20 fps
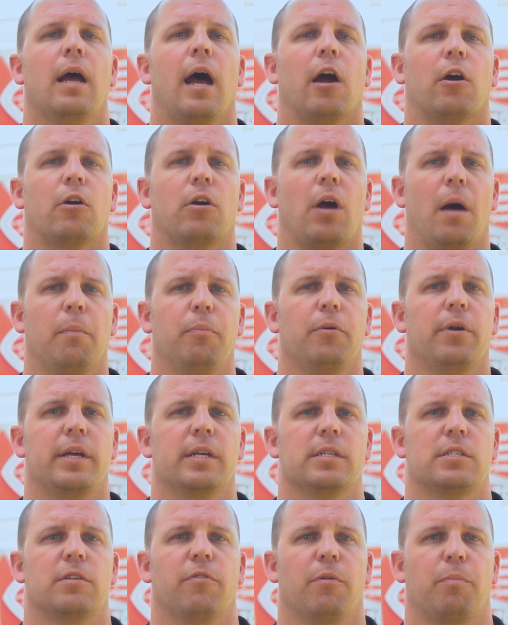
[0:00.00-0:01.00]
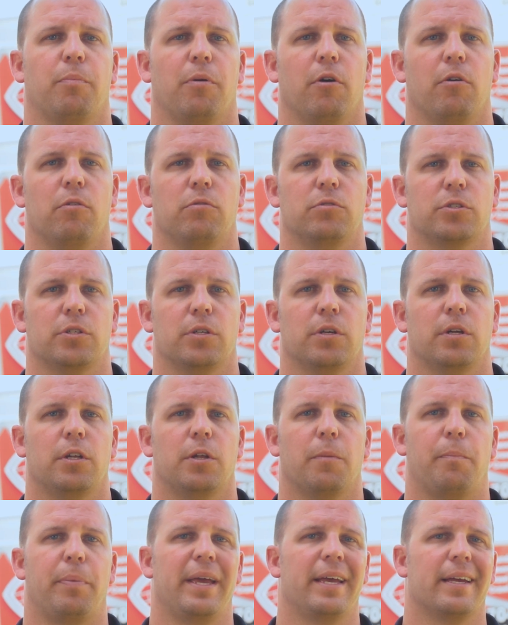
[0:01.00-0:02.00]
Our comprehensive approach
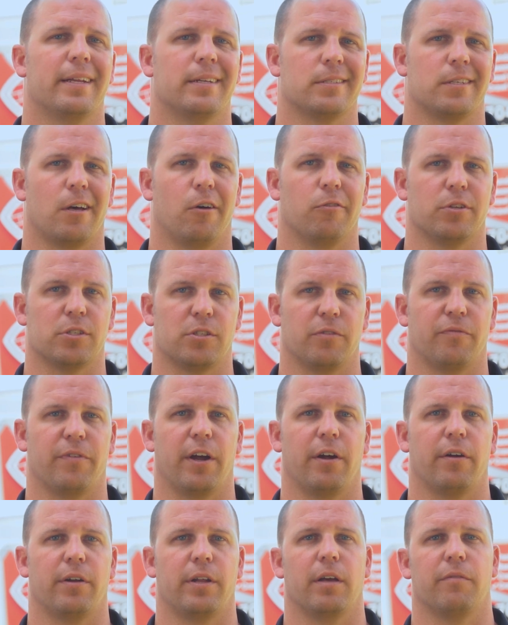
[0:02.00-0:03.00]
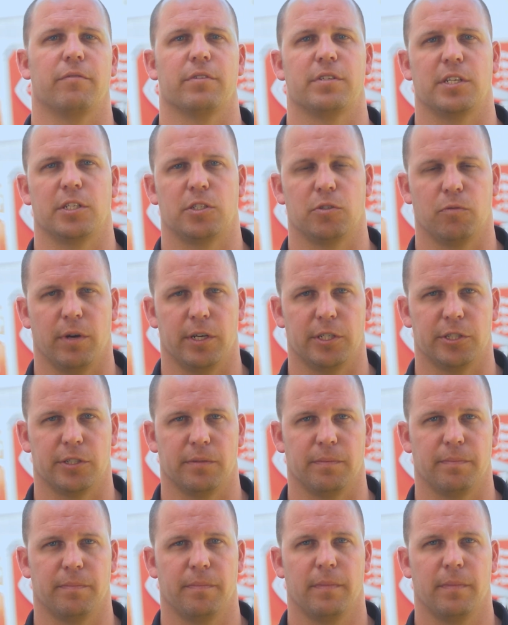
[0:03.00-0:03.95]
depends on the severity of the situation.